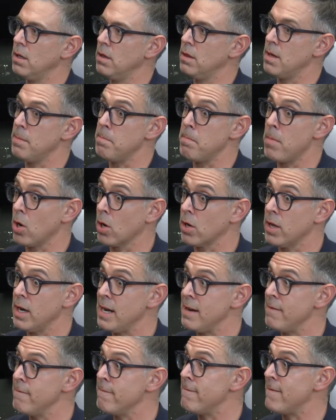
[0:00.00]
The market
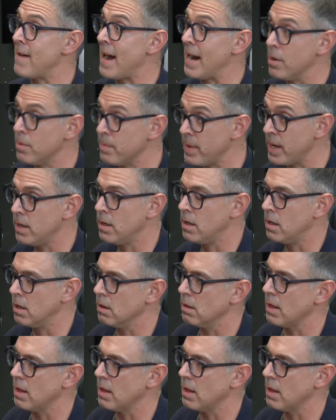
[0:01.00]
environment